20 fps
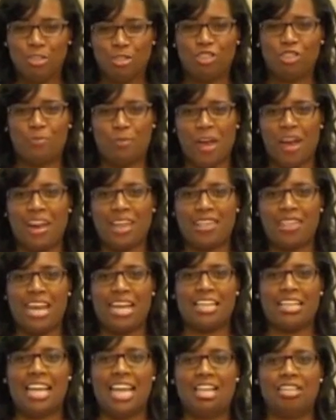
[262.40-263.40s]
you spare
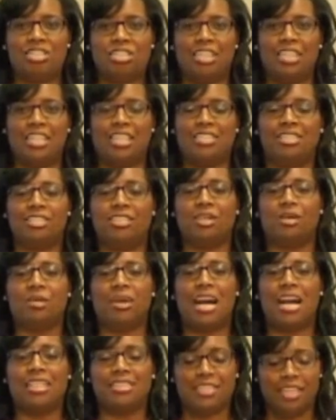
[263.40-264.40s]
that nation? And so
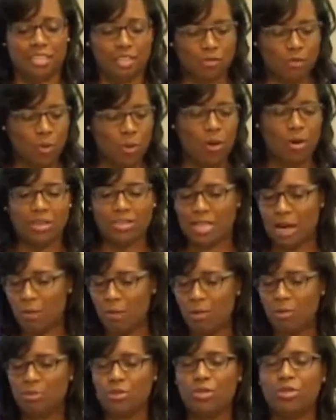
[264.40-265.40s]
God says, of course, I
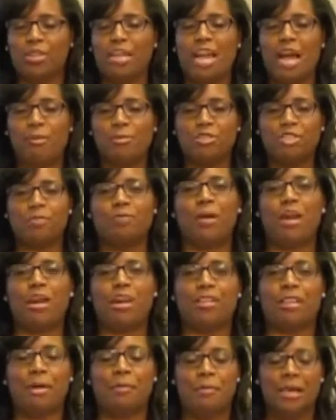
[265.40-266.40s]
won't do that. I will
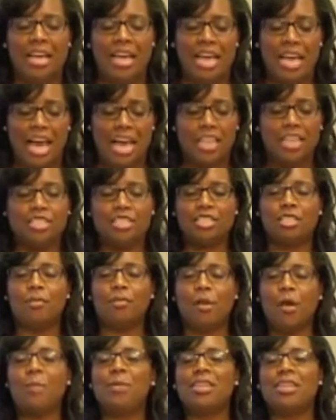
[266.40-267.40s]
spare them. And this is the
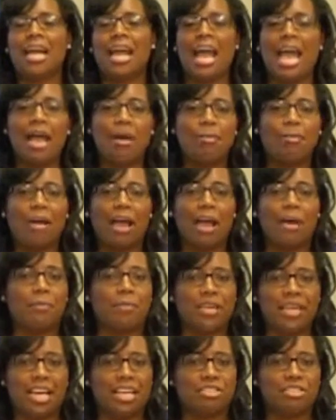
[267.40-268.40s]
moment that Abraham
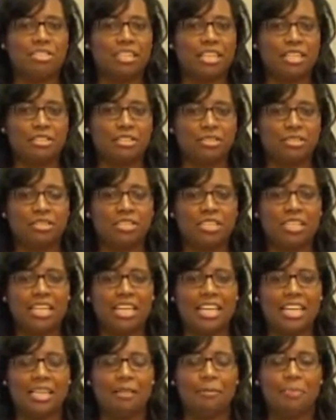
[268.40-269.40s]
begins to
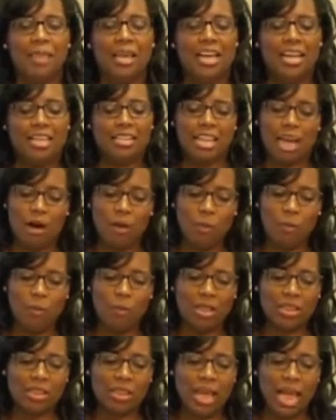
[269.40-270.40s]
intercede. Now,
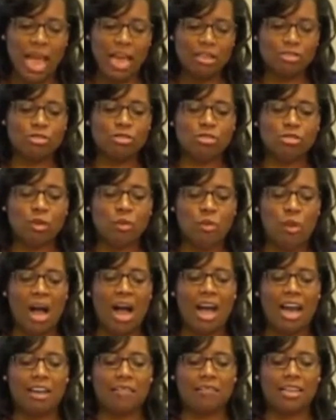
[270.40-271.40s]
when the angels
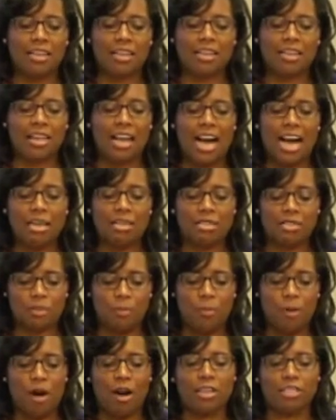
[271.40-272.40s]
arrive and God
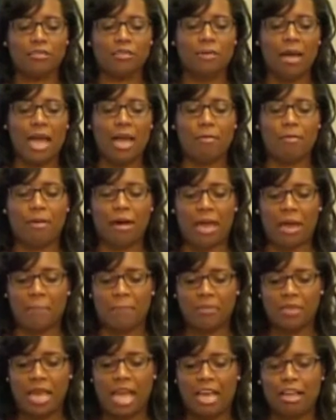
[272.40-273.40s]
departs from
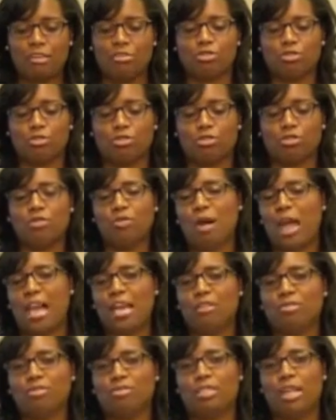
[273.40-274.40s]
Abraham and the angels, the two
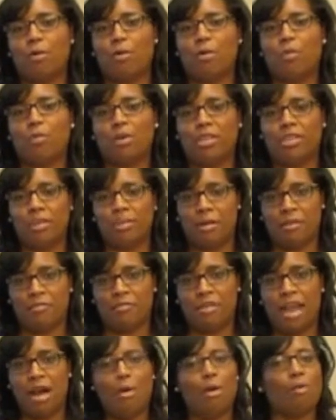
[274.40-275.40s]
angels that were with him
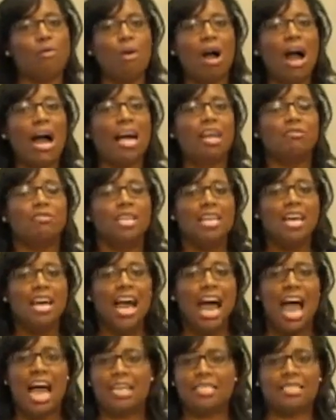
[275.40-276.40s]
have now arrived
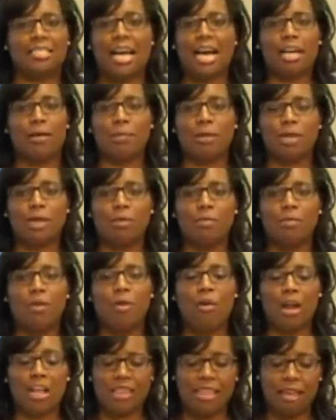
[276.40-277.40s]
at Sodom and
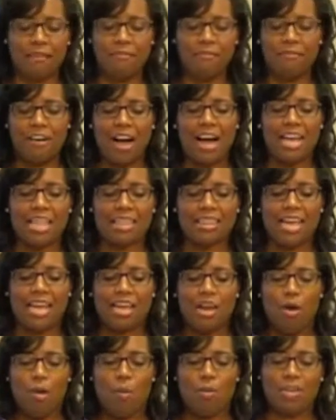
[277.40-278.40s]
Gomorrah, they find
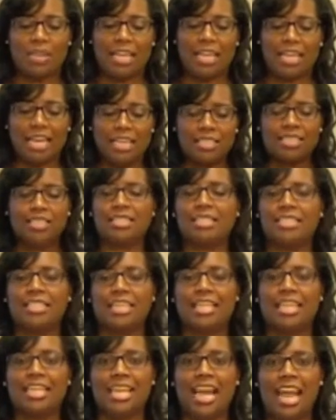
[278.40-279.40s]
that when they get to the
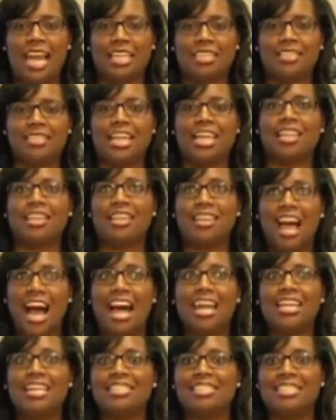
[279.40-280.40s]
city gates, that
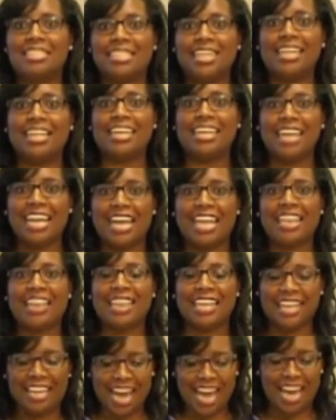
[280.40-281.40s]
Lot is sitting in
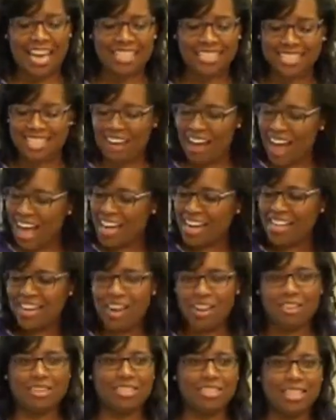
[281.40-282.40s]
the gates. Now, I
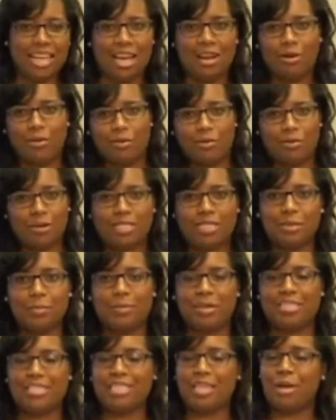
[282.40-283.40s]
know you're saying, what's the
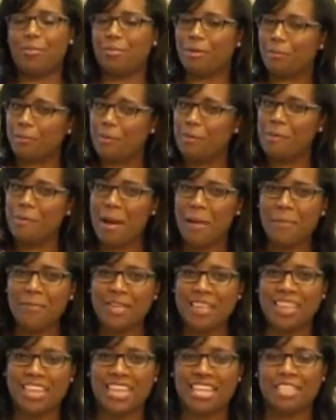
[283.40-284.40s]
big deal? But
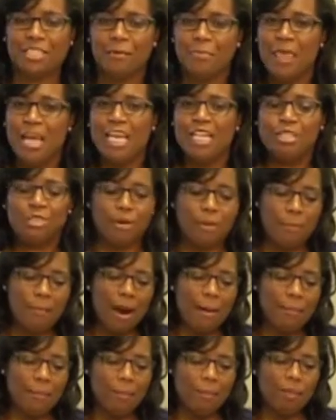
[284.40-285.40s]
remember this. Do you
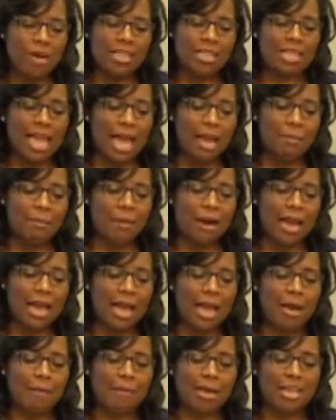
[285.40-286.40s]
remember when
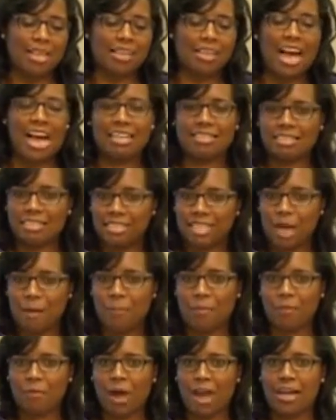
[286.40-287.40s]
Abraham and Lot
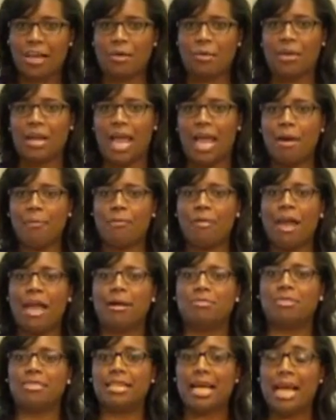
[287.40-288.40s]
separated, when
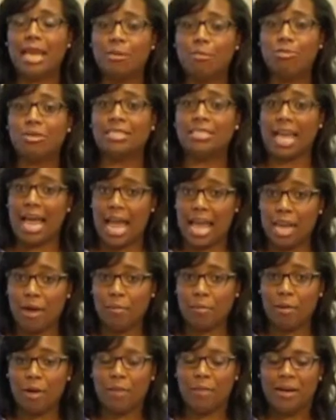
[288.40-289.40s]
Abraham's name was
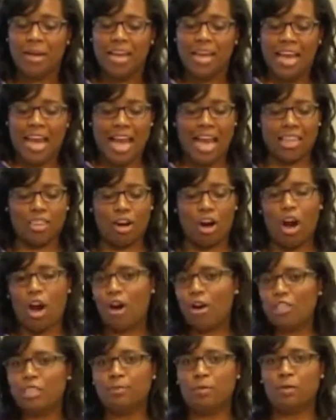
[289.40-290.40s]
Abram and their
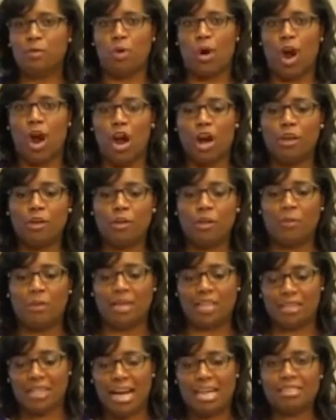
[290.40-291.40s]
herdsmen were
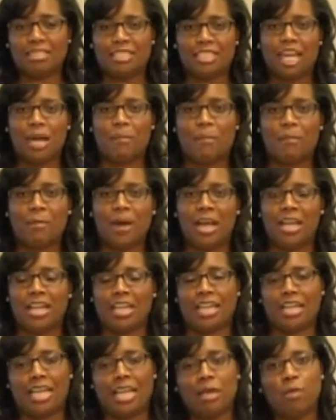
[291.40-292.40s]
arguing and Lot
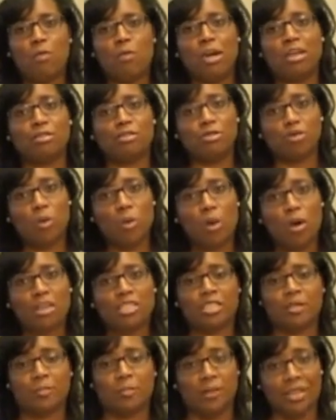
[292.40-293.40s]
separated and and he went
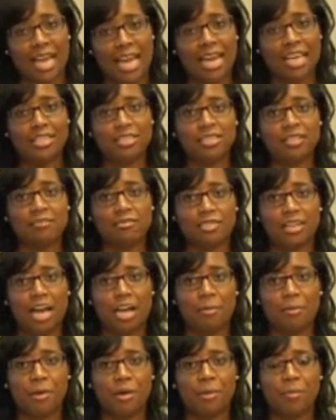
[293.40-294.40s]
towards the plains of
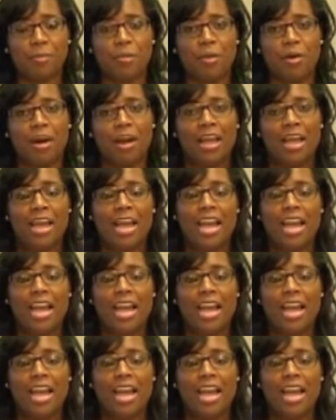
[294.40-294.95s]
Sodom and Gomorrah.